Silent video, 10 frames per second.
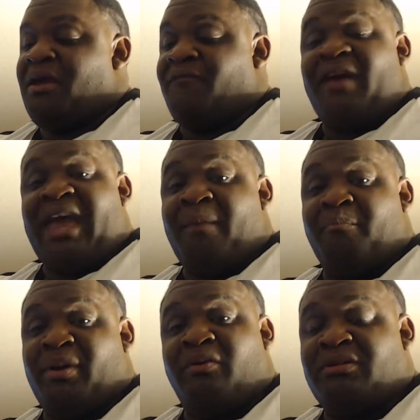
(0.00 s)
if I
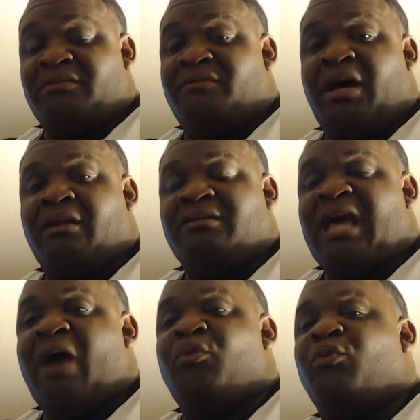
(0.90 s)
had billions of dollars,
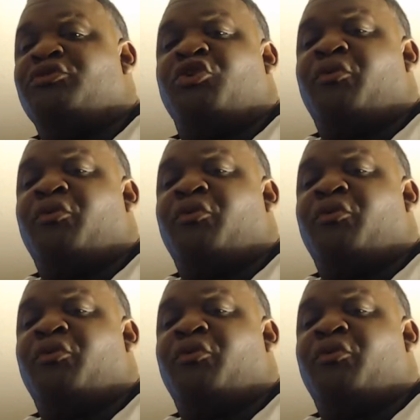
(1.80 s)
I would want to